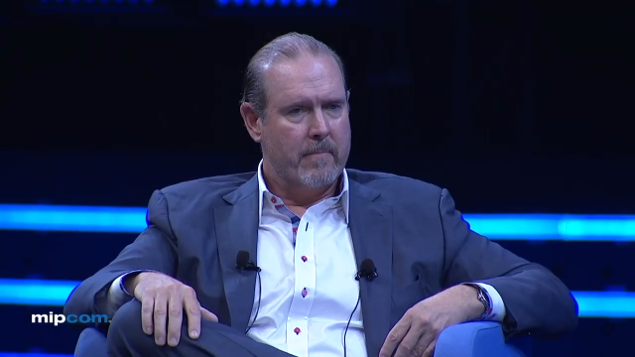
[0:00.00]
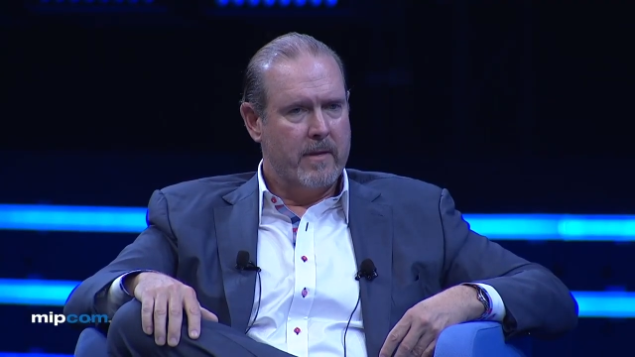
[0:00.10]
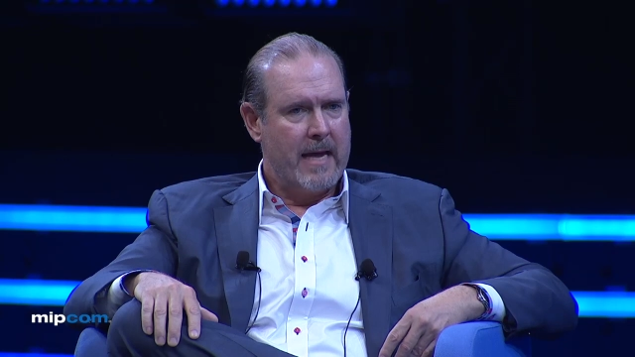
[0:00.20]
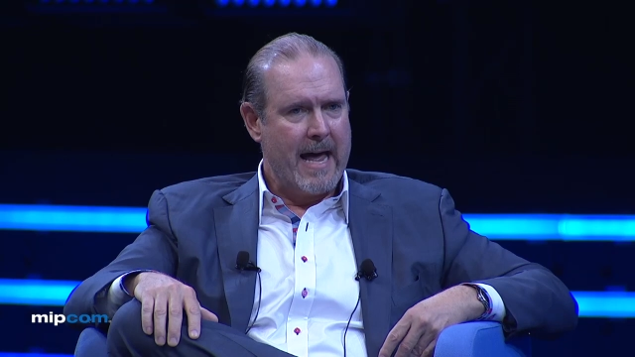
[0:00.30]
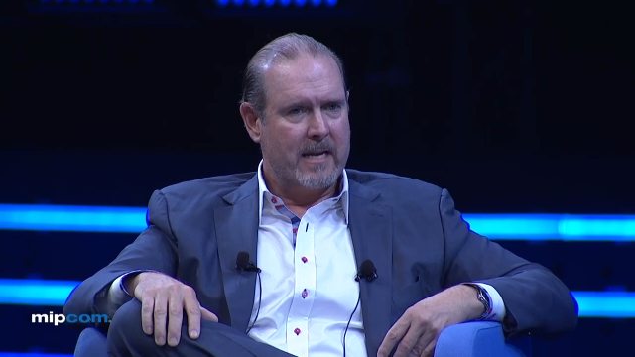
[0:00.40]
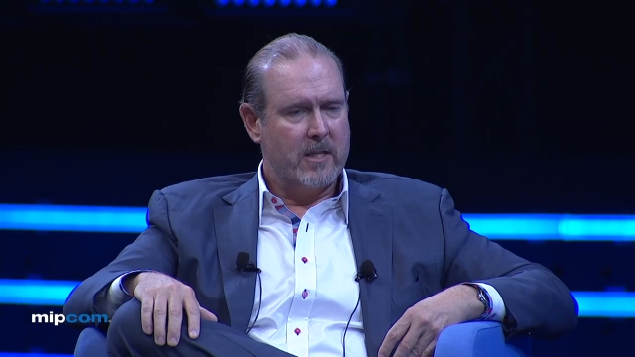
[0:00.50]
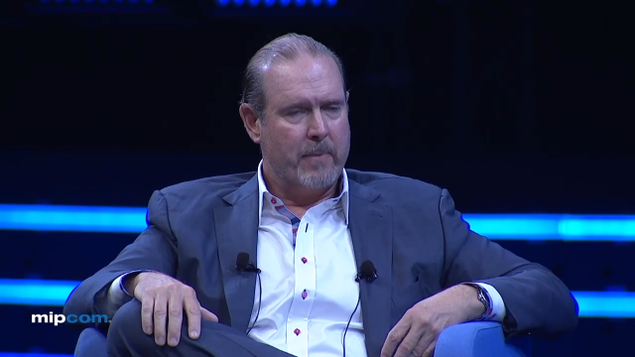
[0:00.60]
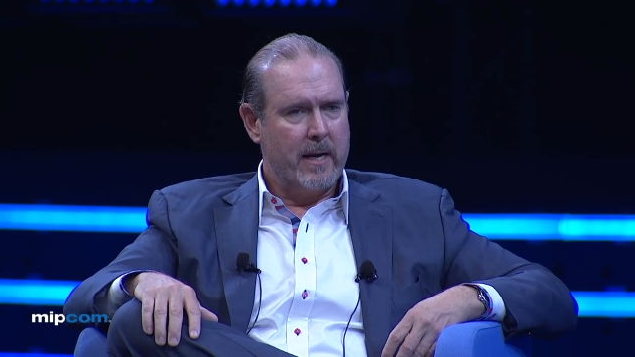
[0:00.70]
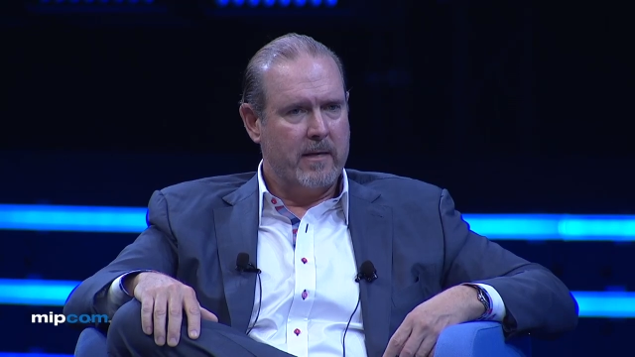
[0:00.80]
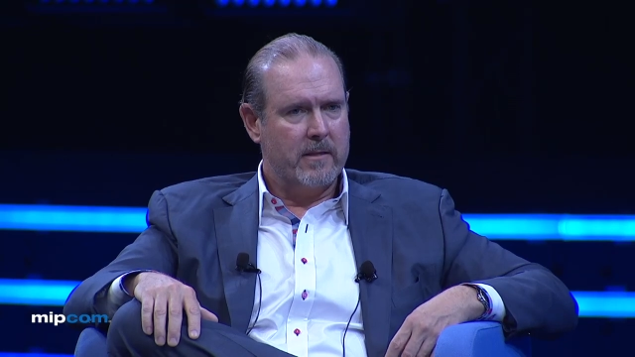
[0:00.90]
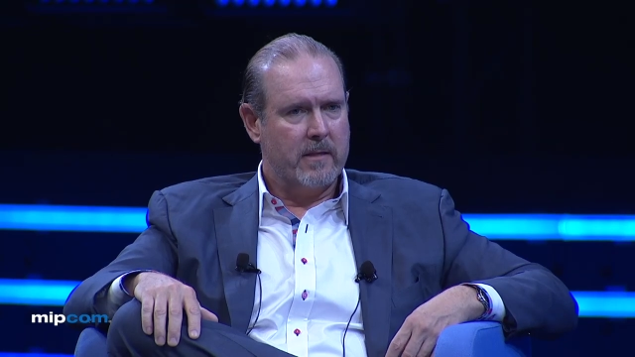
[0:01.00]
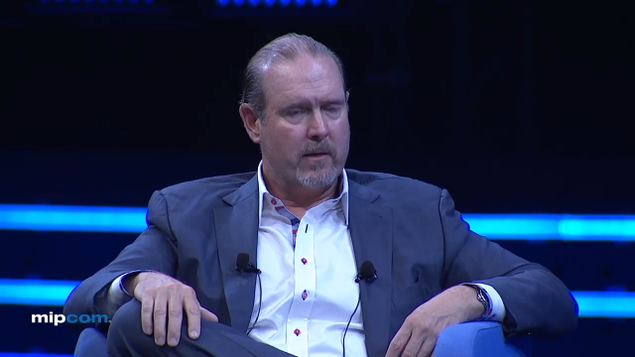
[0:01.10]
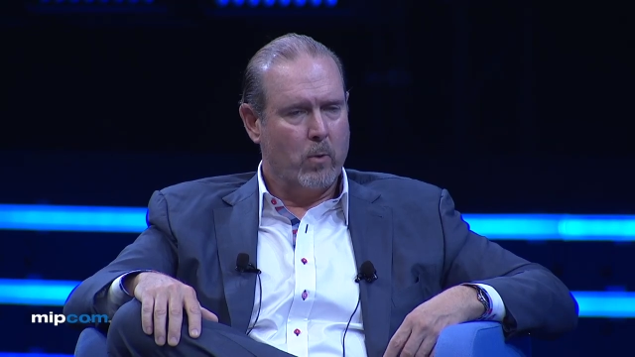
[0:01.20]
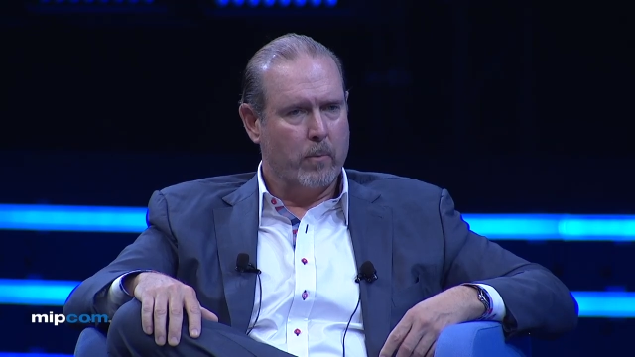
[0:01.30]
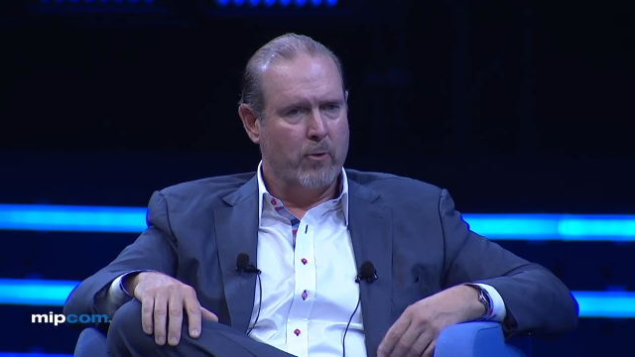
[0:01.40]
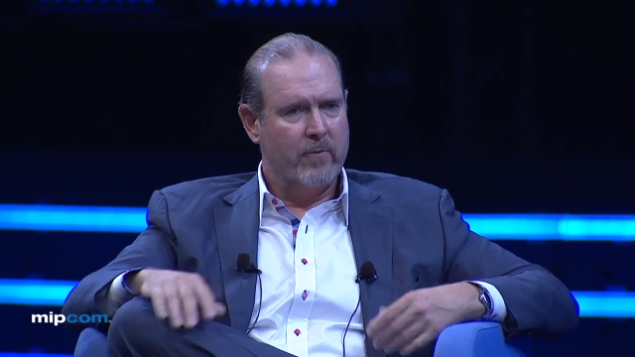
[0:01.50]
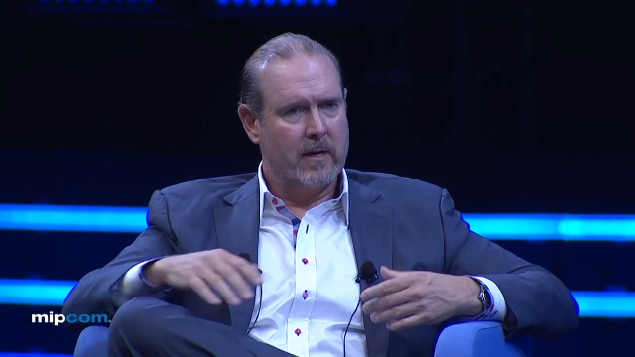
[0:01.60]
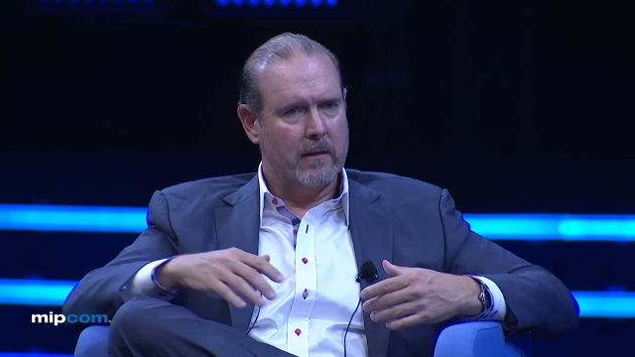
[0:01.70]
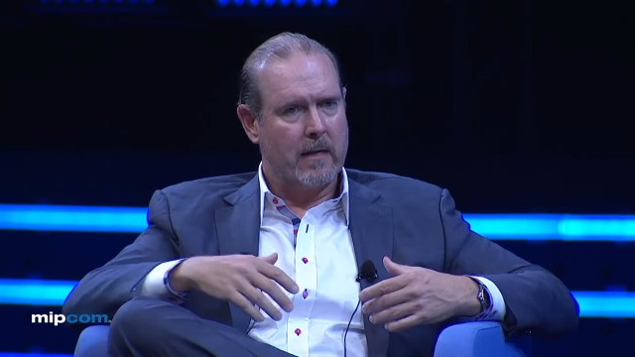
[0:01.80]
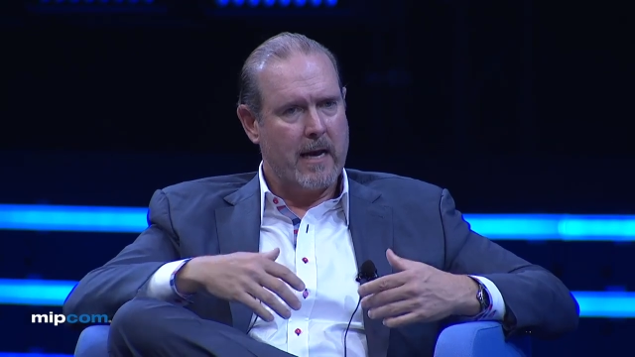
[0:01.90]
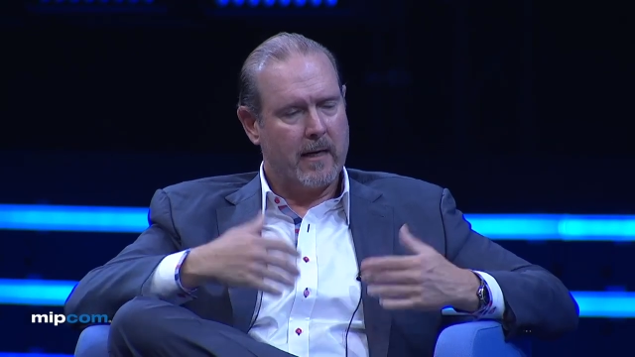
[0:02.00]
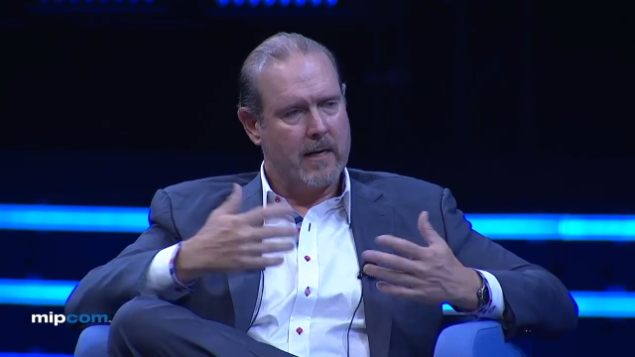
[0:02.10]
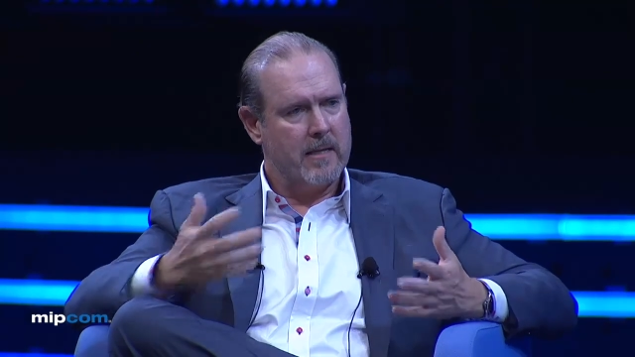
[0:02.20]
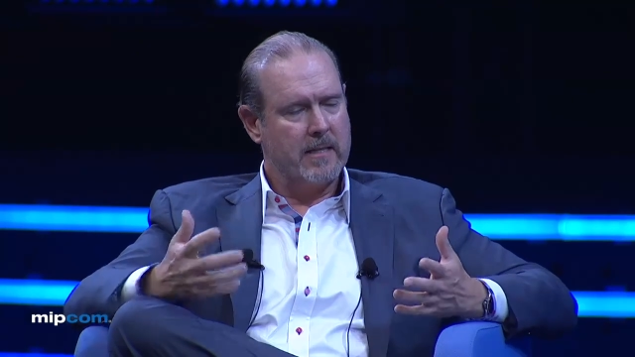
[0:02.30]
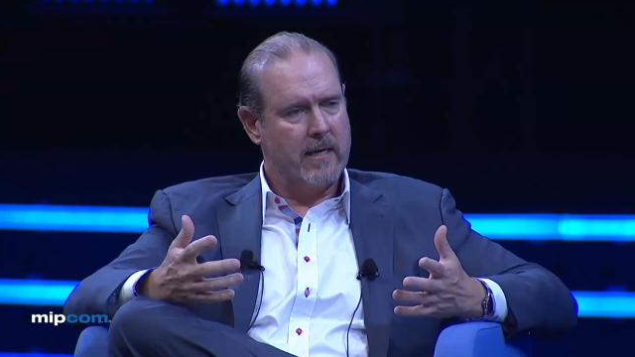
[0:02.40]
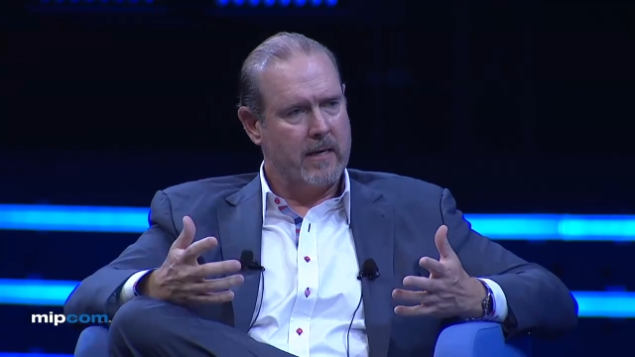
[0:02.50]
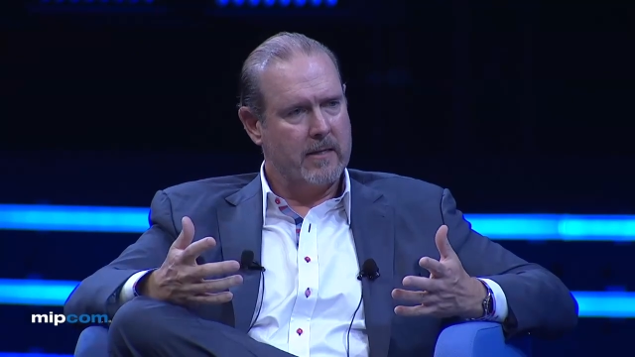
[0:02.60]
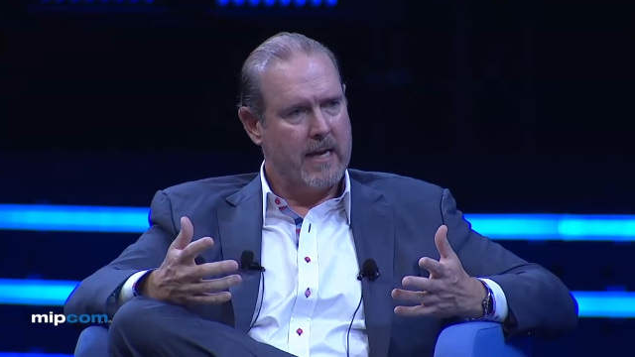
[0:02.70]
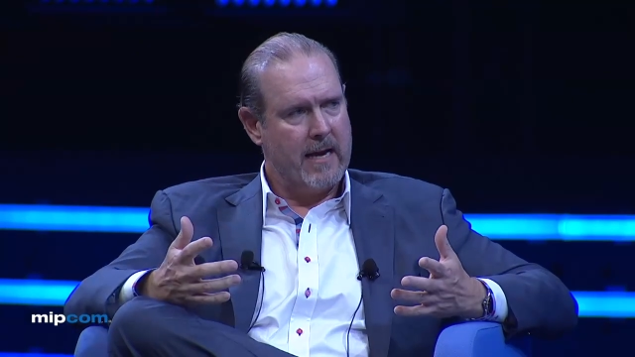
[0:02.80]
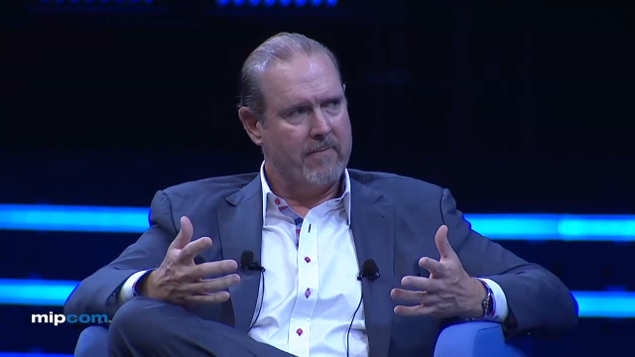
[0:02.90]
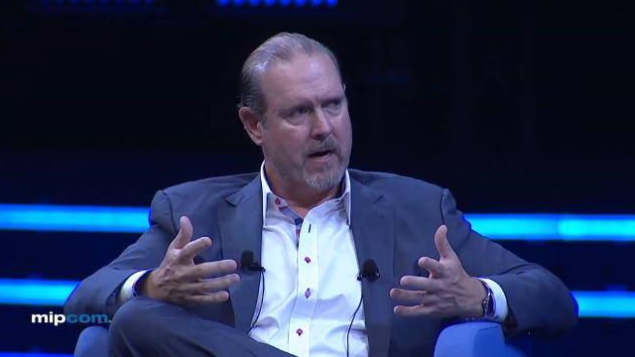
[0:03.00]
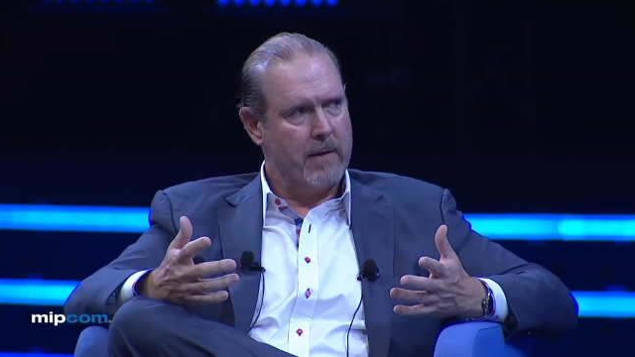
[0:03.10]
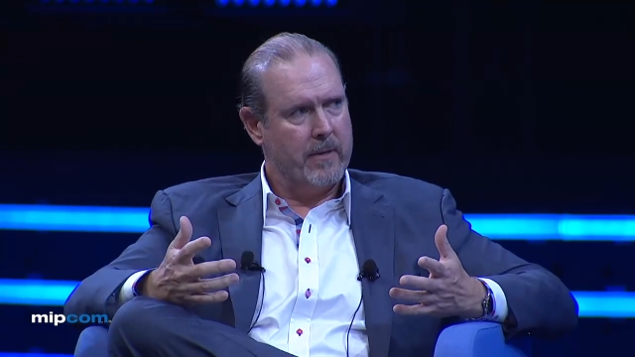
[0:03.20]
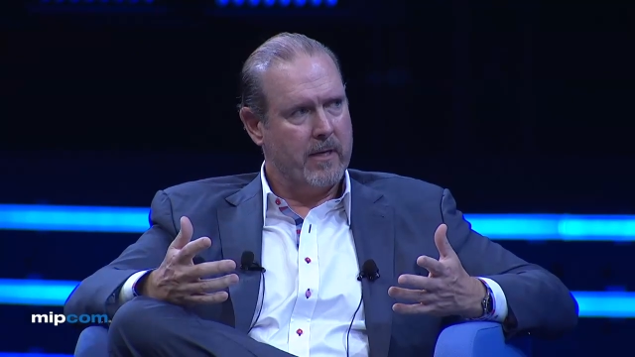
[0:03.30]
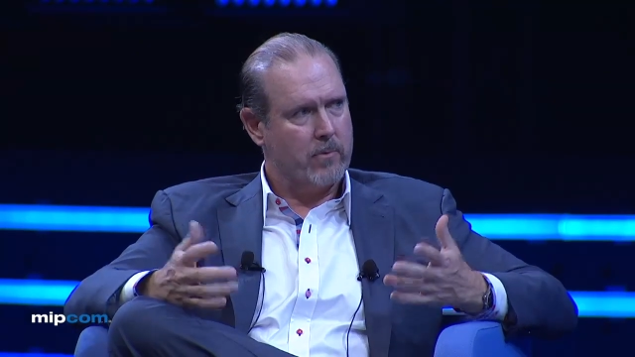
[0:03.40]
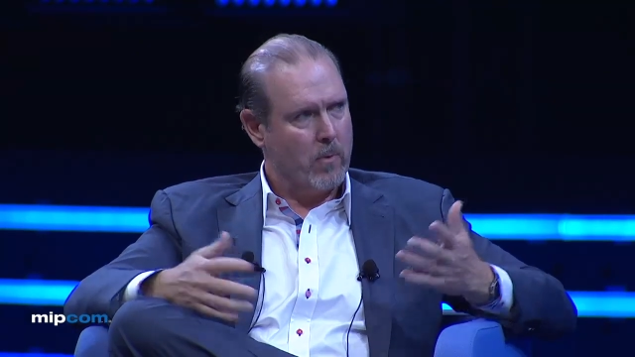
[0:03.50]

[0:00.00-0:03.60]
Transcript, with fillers: the ad space, we're moving a lot of content into AVOD because